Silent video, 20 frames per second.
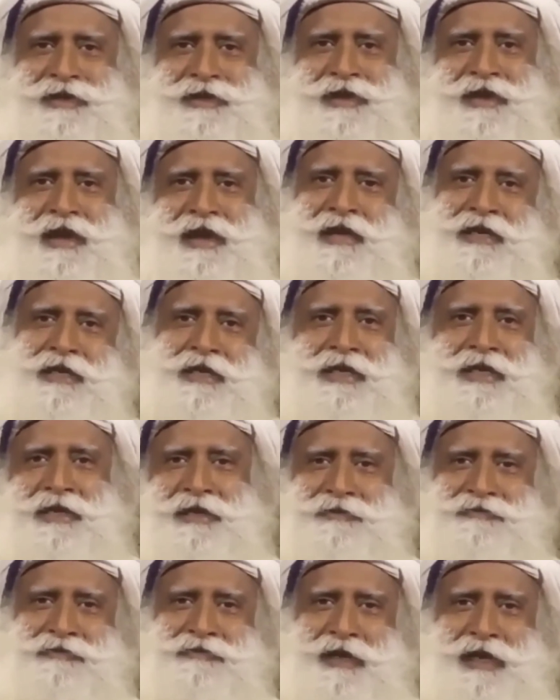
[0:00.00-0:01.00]
and
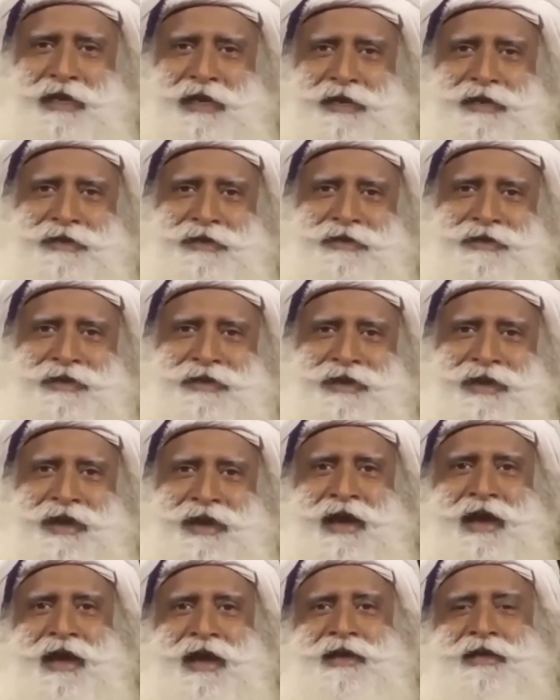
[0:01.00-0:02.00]
he failed,
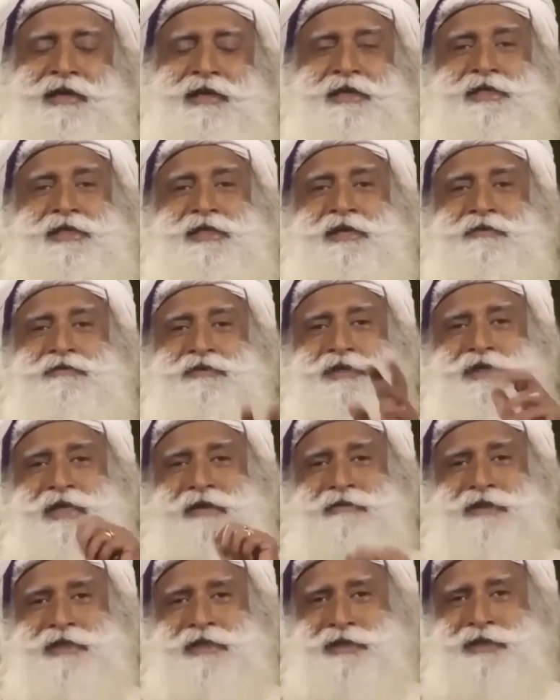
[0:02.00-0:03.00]
and he's here for
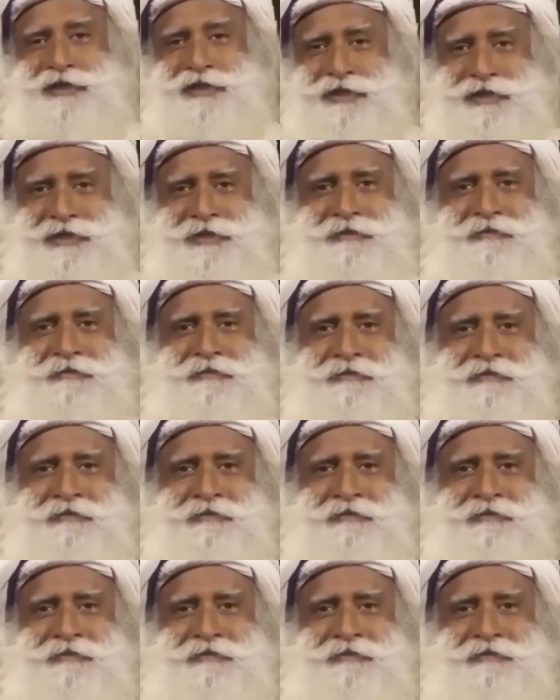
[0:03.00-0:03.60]
7 years.